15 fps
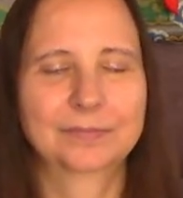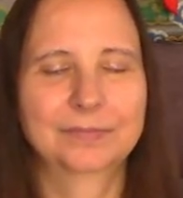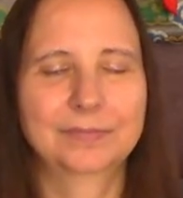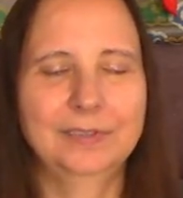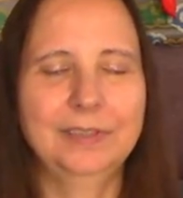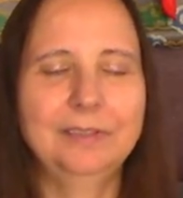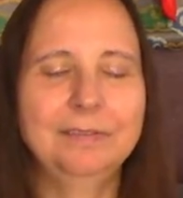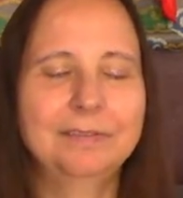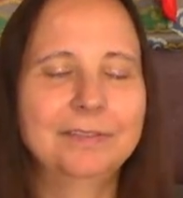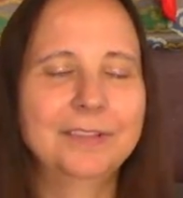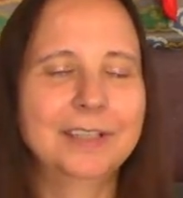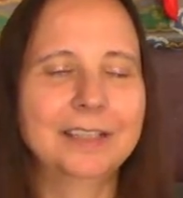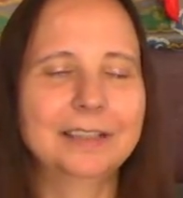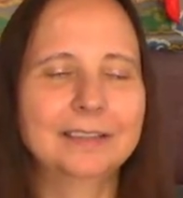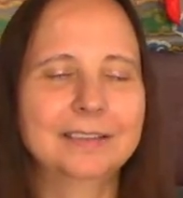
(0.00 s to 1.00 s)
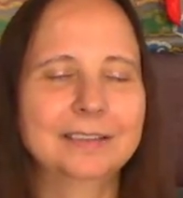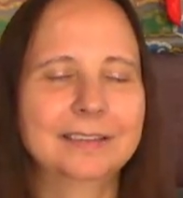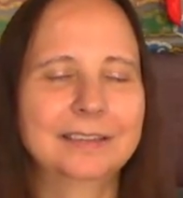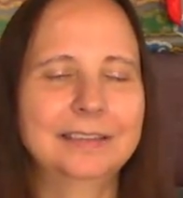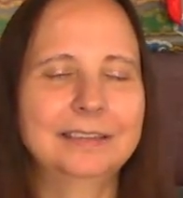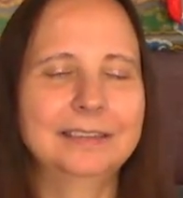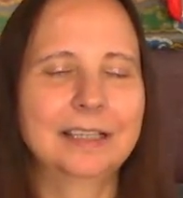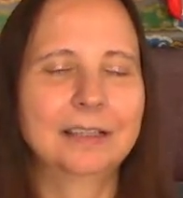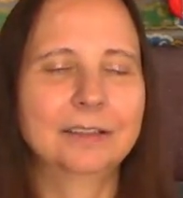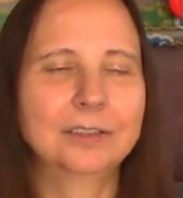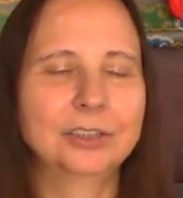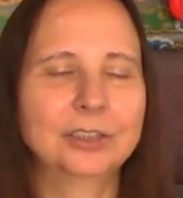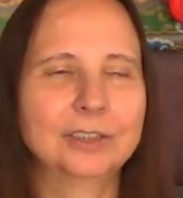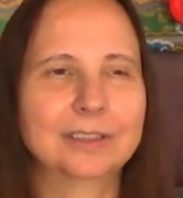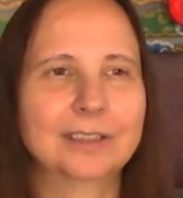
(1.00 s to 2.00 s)
infinite,
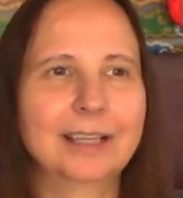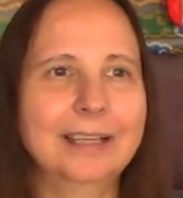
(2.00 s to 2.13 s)
intelligent